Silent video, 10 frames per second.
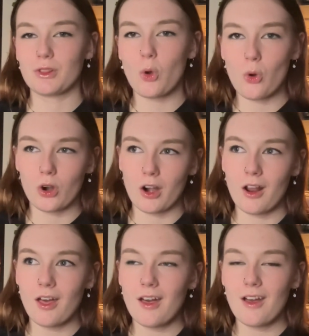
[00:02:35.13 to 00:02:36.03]

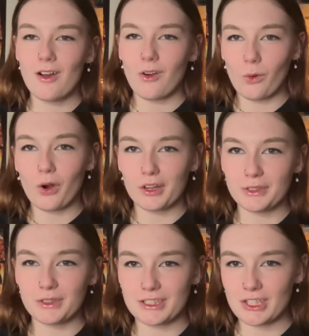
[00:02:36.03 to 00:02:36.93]
lore, or are
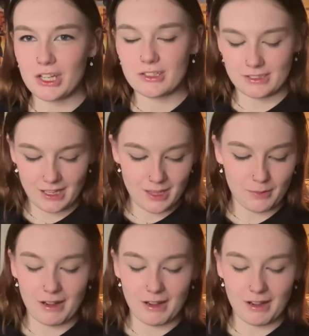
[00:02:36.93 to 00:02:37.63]
you going to change his name?"